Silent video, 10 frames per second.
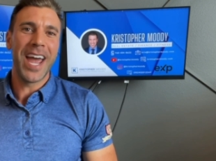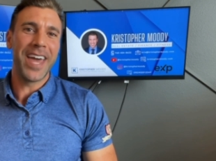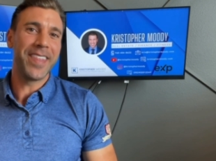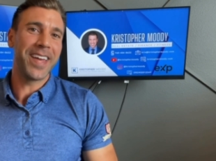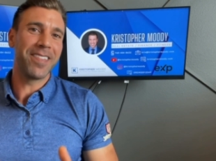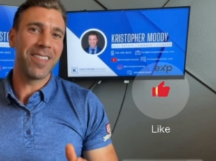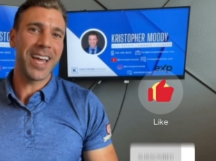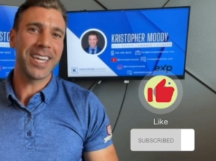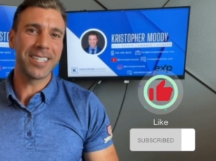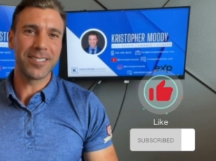and then
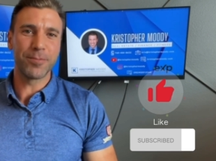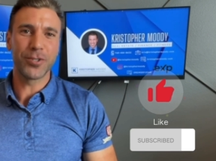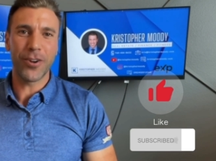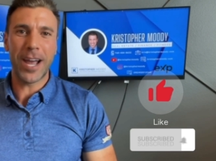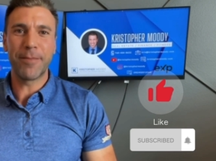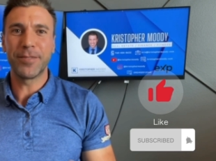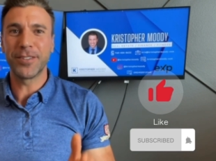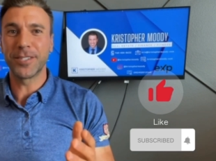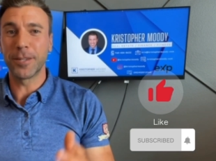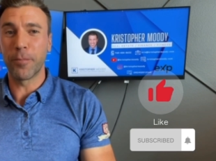like and subscribe
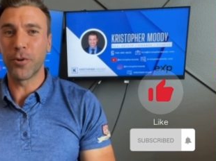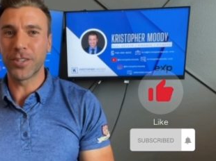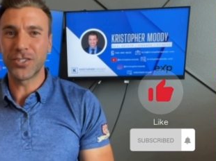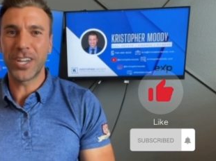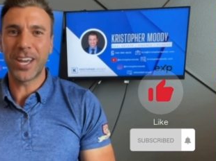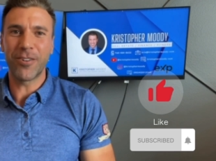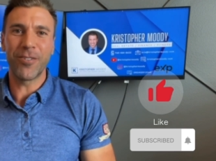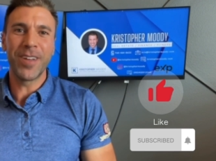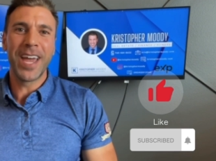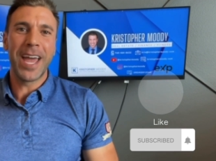to support the
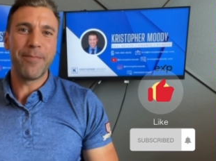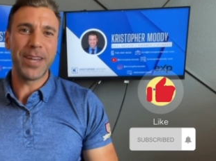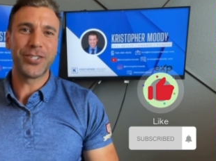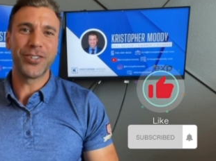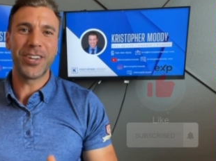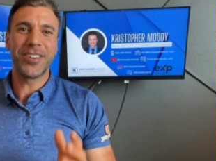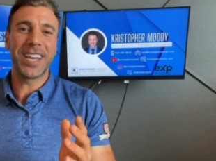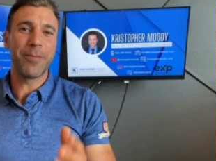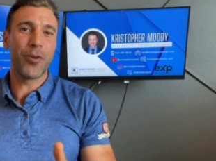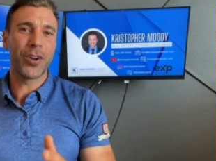channel and make sure that you're
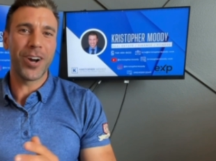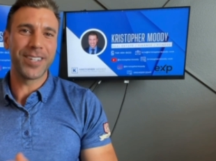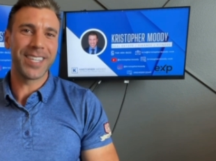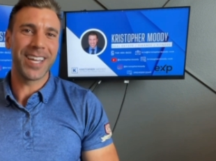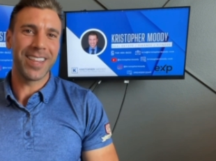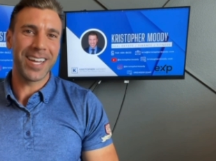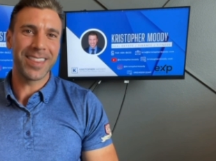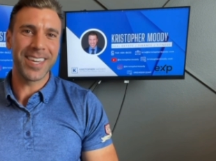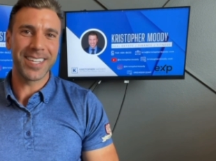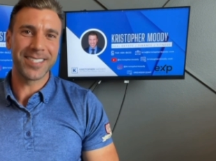getting more content
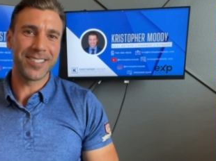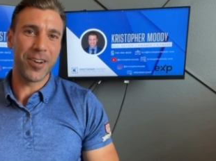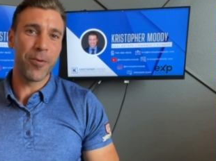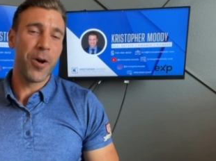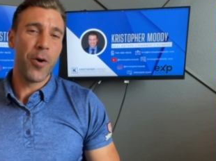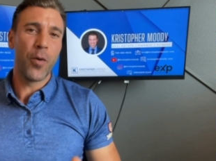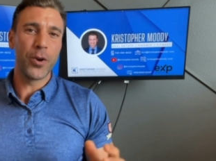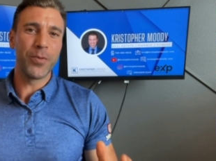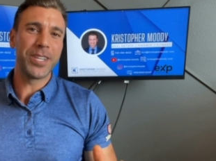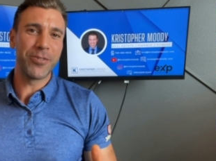like this. So
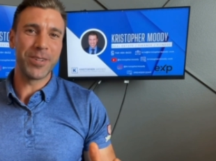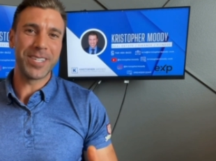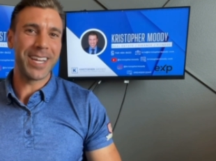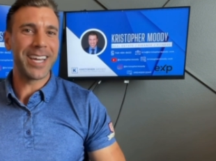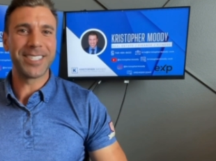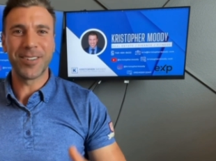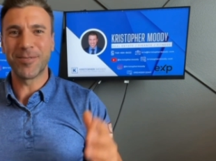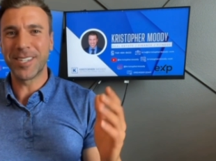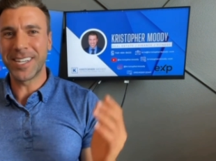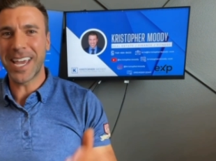what are we doing today?
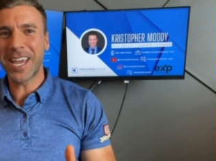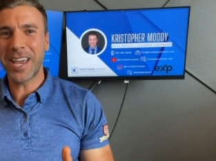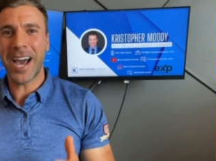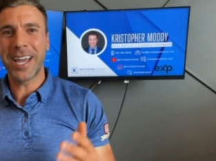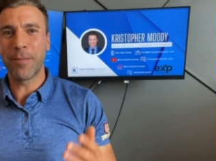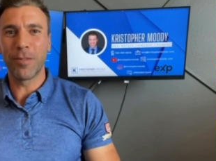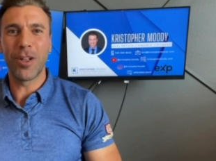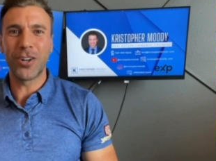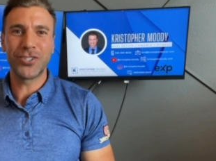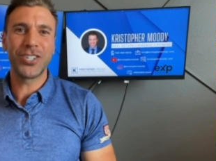So today I am
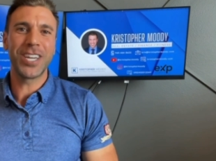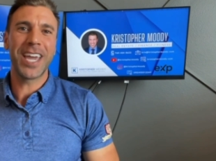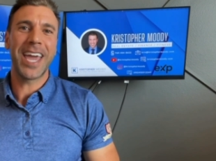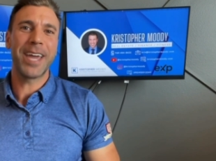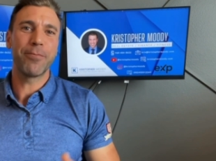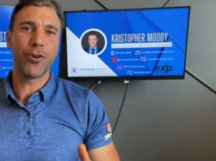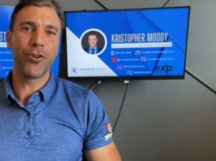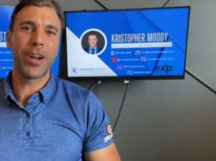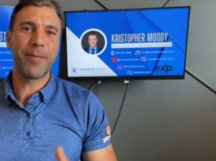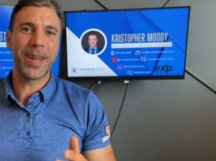launching a
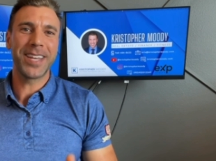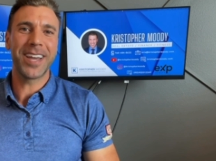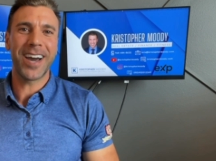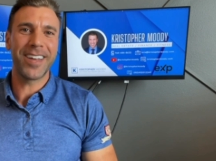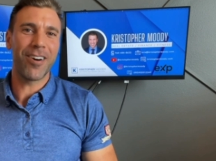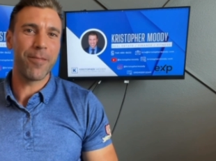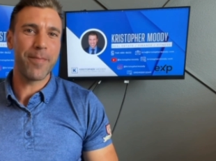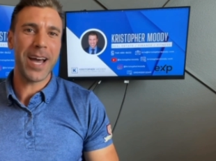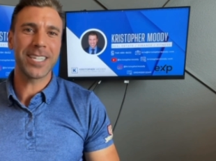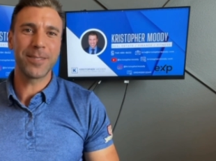program and guide
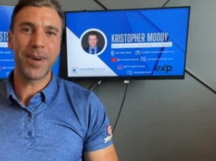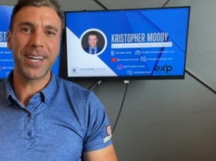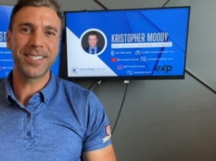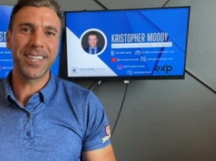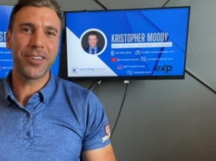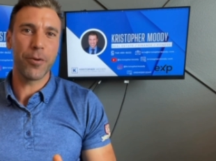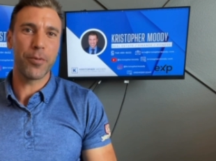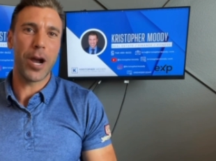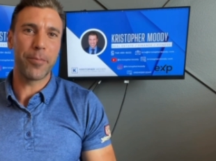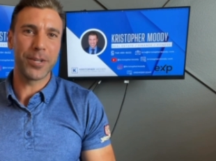on maximizing your
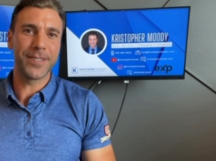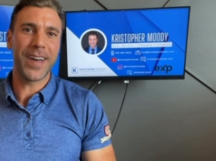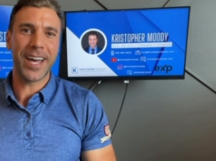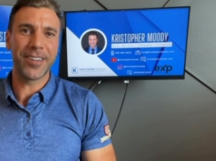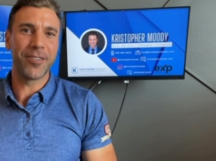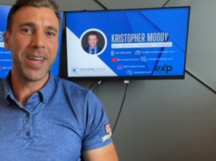property's value.